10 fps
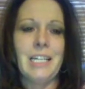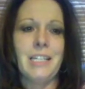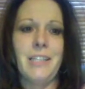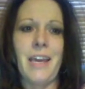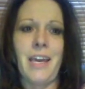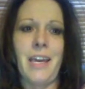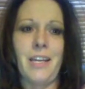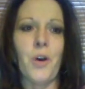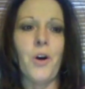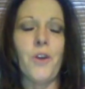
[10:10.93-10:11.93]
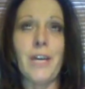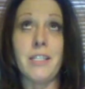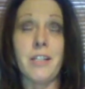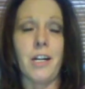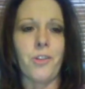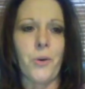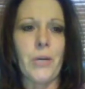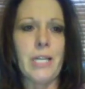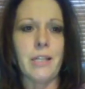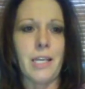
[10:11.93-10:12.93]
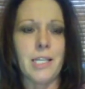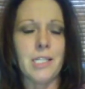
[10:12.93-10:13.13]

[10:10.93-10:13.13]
They know if I start throwing things